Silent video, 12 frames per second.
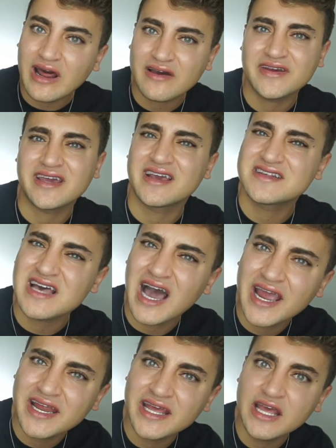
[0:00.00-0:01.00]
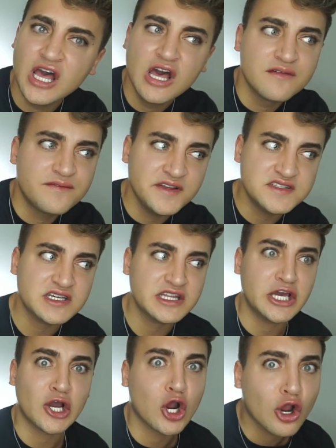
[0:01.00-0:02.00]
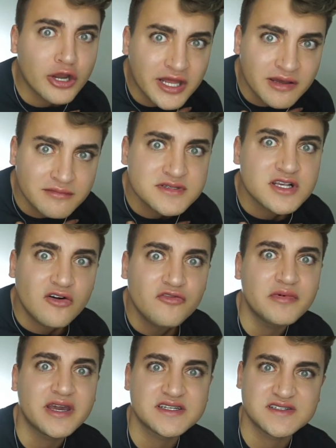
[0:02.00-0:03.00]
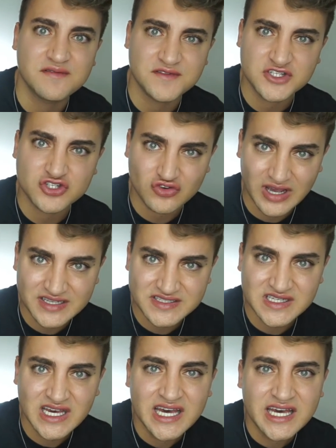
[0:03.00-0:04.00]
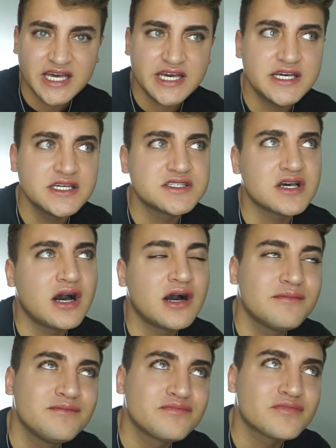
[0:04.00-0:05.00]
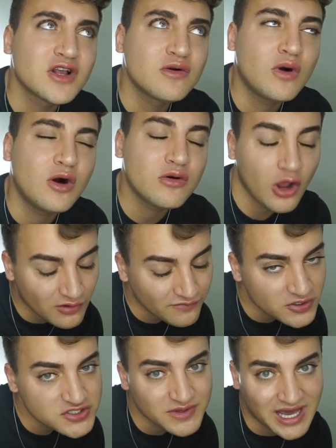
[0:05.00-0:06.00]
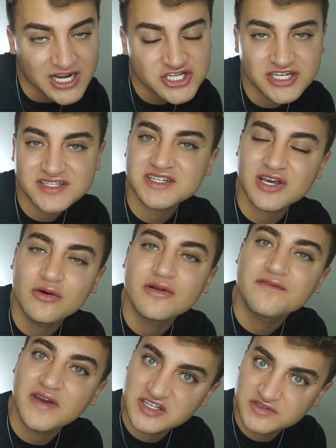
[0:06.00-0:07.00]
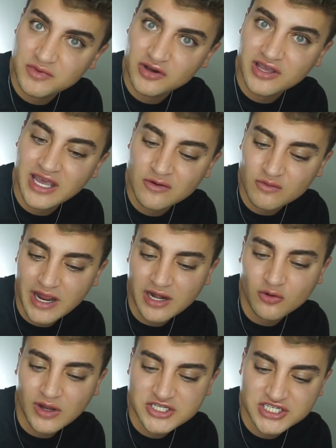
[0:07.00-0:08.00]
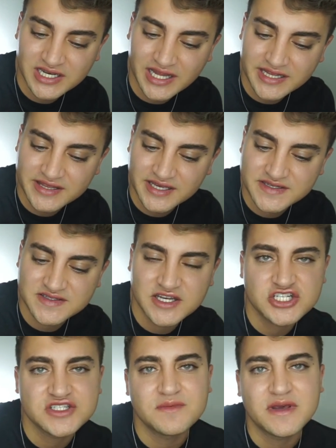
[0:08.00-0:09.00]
having anxiety, physically hurting himself because of the stress is, um, well, her first reaction is to go to Facebook and write a question like this. It just